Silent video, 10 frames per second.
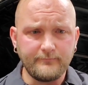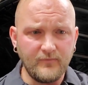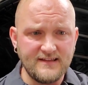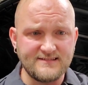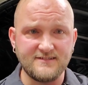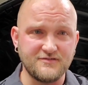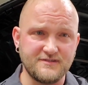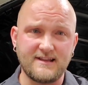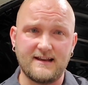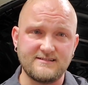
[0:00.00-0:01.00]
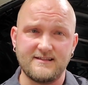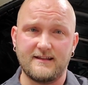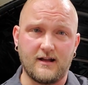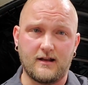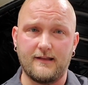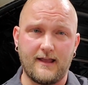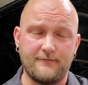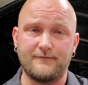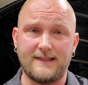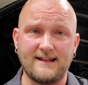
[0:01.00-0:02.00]
essentially is kind of sitting on a
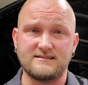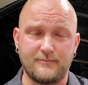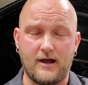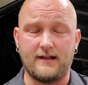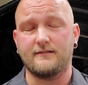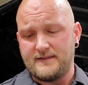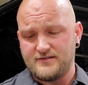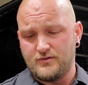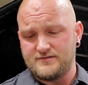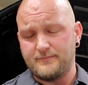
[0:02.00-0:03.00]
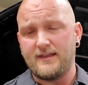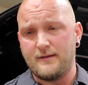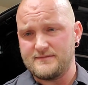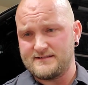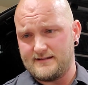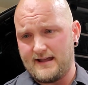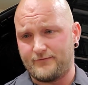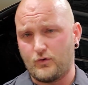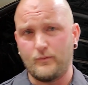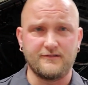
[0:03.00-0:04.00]
flat spot. So sometimes
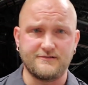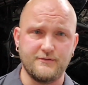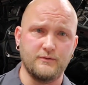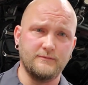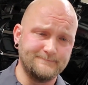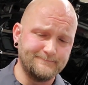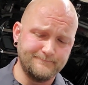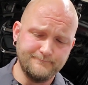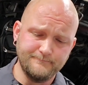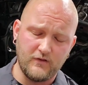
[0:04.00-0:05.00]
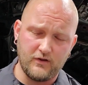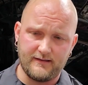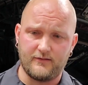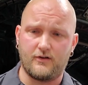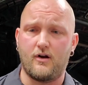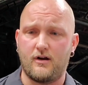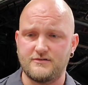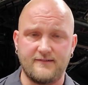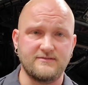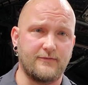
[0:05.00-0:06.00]
after a week or two, you can get in the car,
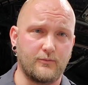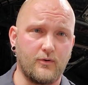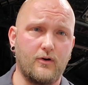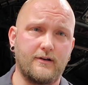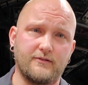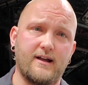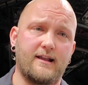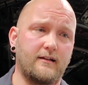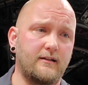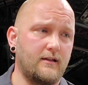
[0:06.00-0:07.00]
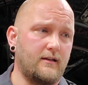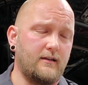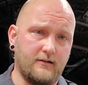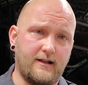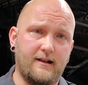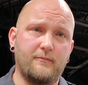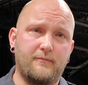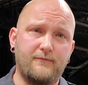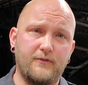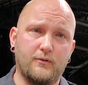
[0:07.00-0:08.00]
drive it down the road, and you'll kind of
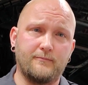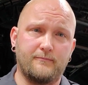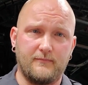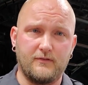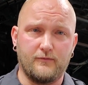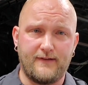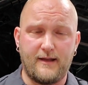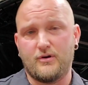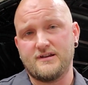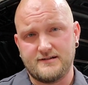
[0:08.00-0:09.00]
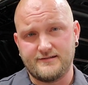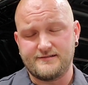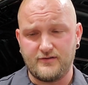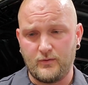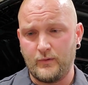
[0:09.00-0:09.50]
feel a little vibration in the steering